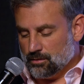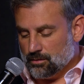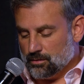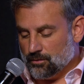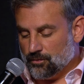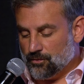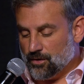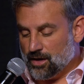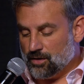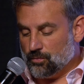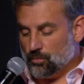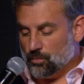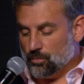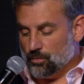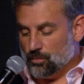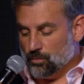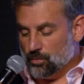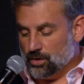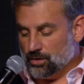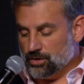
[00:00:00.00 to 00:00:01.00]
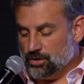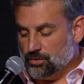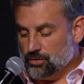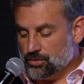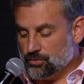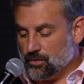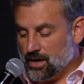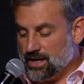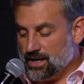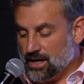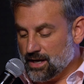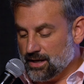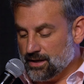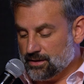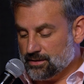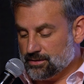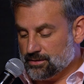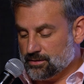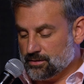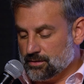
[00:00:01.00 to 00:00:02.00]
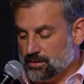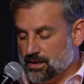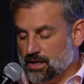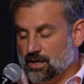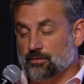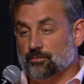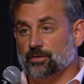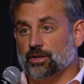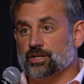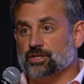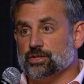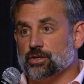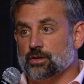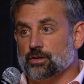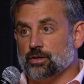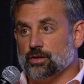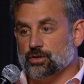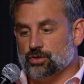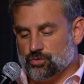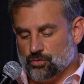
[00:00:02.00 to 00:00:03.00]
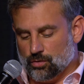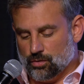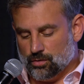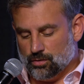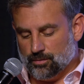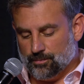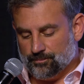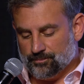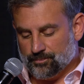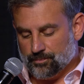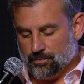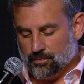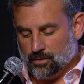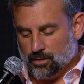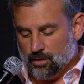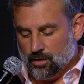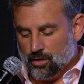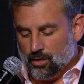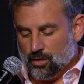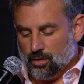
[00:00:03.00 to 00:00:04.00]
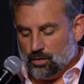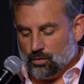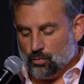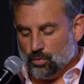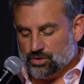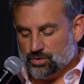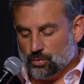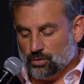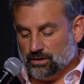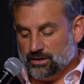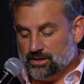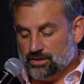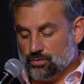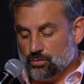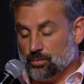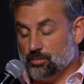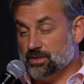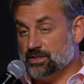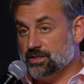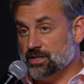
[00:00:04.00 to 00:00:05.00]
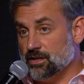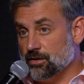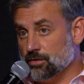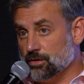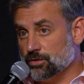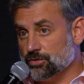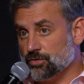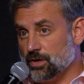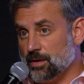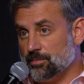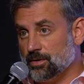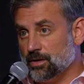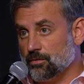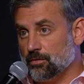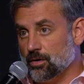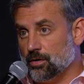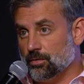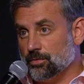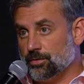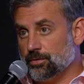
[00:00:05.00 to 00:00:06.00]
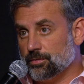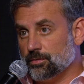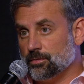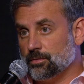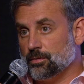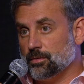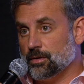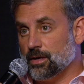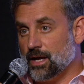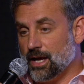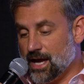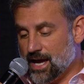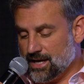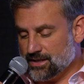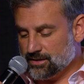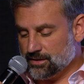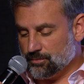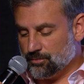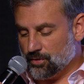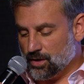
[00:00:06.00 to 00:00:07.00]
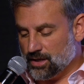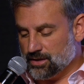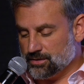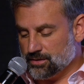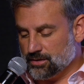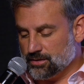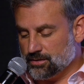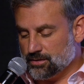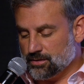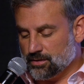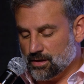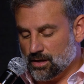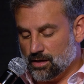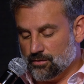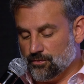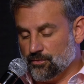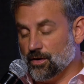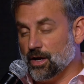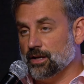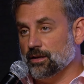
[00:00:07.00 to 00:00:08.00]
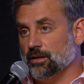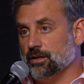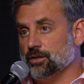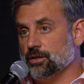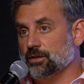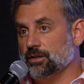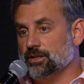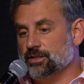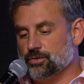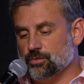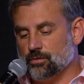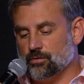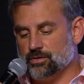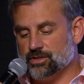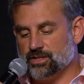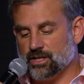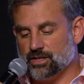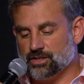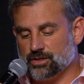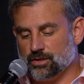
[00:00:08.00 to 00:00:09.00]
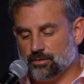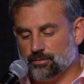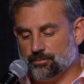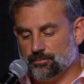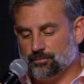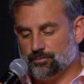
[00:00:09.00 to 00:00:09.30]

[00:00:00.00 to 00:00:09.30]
The Fed will use rate hikes to get inflation under control, which will lead to a material drop in growth, asset prices, and finally could lead to a recession.